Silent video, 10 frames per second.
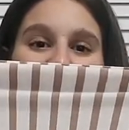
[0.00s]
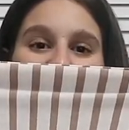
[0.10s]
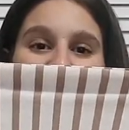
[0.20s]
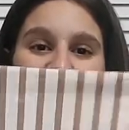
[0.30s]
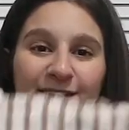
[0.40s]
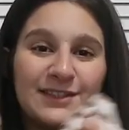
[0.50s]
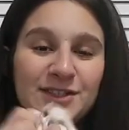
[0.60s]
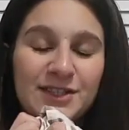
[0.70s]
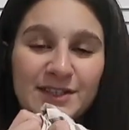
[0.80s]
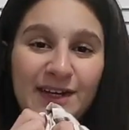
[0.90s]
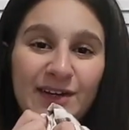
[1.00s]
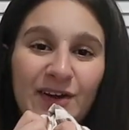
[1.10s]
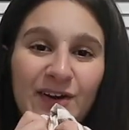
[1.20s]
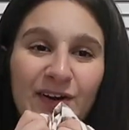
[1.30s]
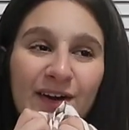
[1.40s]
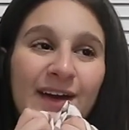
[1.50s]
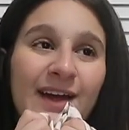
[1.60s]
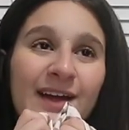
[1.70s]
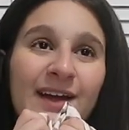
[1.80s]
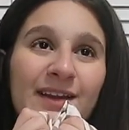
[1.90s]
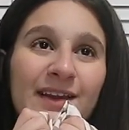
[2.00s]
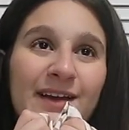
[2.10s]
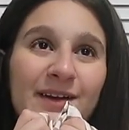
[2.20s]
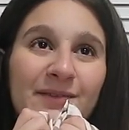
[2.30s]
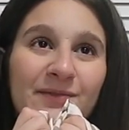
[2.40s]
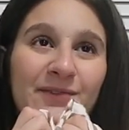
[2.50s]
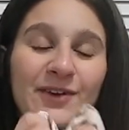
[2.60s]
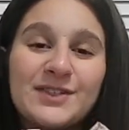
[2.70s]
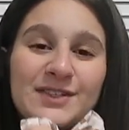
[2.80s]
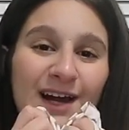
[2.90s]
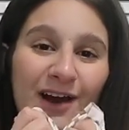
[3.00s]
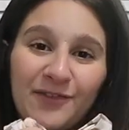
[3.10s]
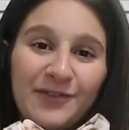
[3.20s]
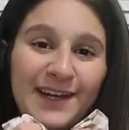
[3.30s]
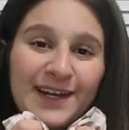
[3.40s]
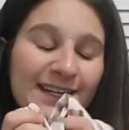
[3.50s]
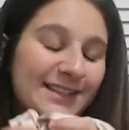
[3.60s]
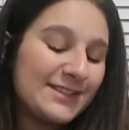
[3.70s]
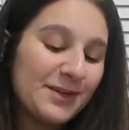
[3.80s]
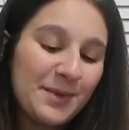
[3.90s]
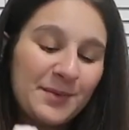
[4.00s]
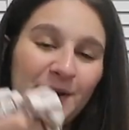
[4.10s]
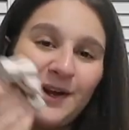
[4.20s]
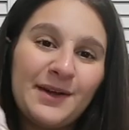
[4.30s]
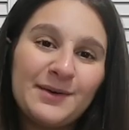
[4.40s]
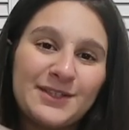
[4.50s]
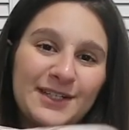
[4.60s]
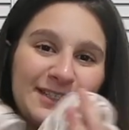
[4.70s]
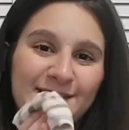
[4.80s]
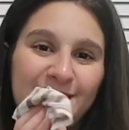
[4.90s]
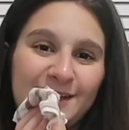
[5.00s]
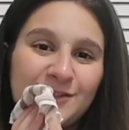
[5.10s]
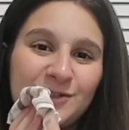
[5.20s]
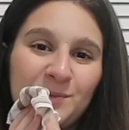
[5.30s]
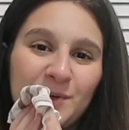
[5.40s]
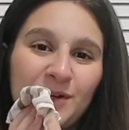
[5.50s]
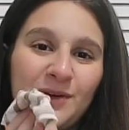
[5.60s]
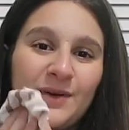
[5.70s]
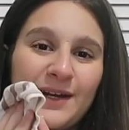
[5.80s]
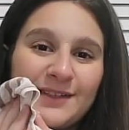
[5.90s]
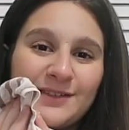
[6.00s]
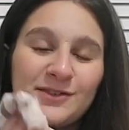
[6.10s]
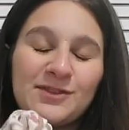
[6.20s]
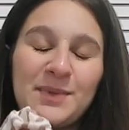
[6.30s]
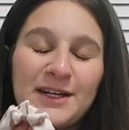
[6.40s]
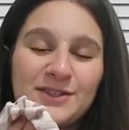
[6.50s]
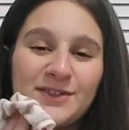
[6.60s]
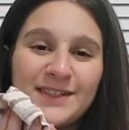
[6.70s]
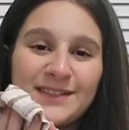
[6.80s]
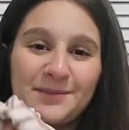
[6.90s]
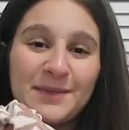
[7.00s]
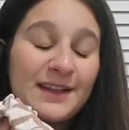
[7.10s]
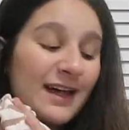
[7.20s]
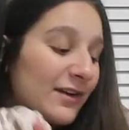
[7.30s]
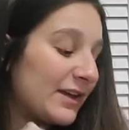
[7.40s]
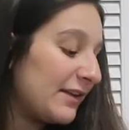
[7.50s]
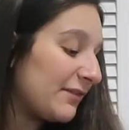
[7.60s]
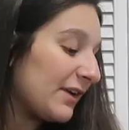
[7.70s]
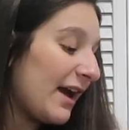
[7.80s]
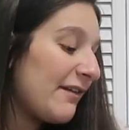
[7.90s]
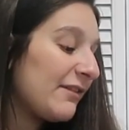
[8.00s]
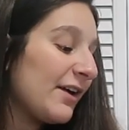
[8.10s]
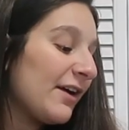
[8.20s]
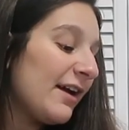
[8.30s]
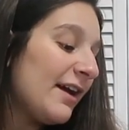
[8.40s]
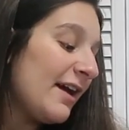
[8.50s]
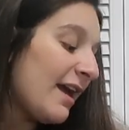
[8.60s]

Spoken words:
And this is just like her like first outfit I guess she'll be wearing, which I just think is super cute, and it's so special and something that I'll keep forever.